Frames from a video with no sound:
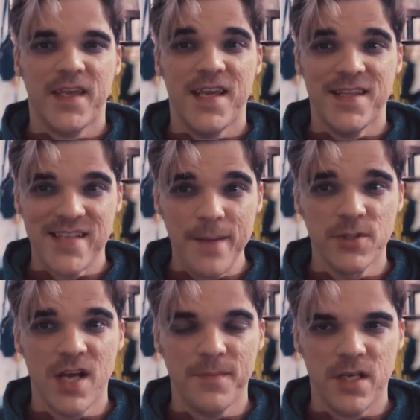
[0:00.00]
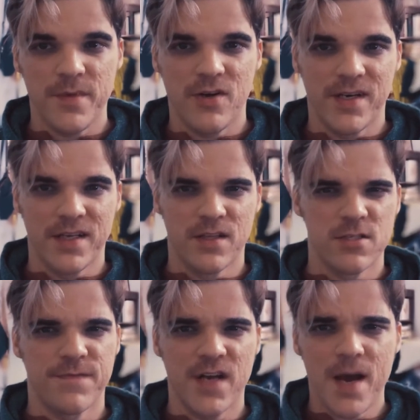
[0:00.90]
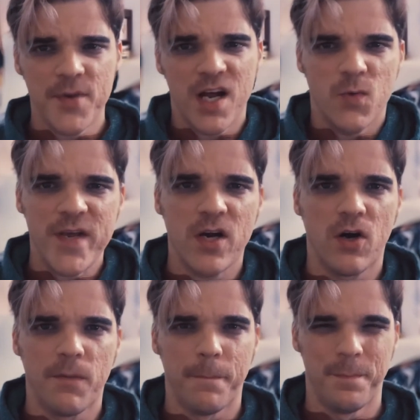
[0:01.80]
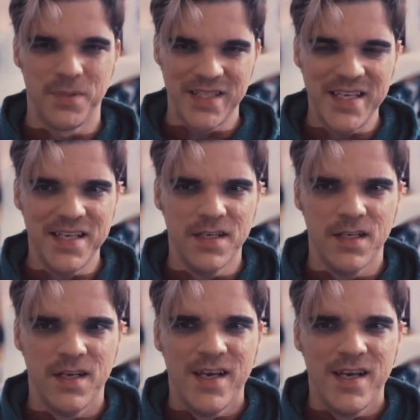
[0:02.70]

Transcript: In the tabletop community, there's a phenomenon we call bleed.